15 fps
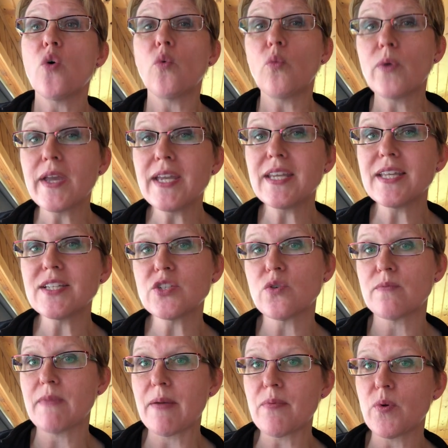We need to
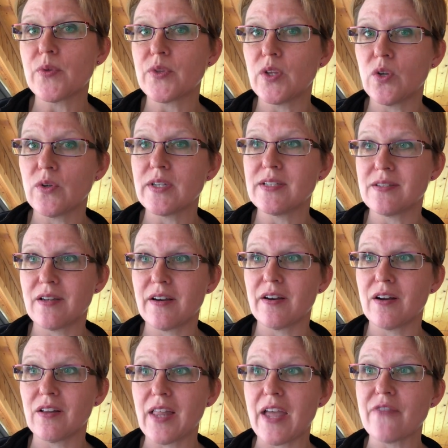remember what the Lord has done
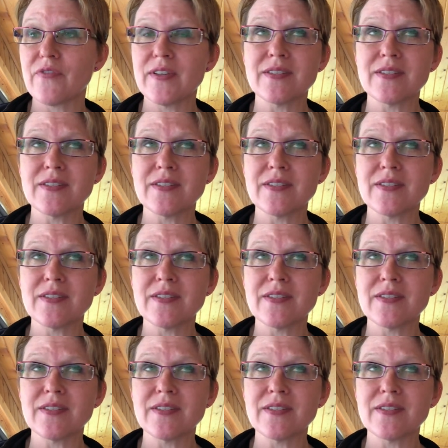in our life.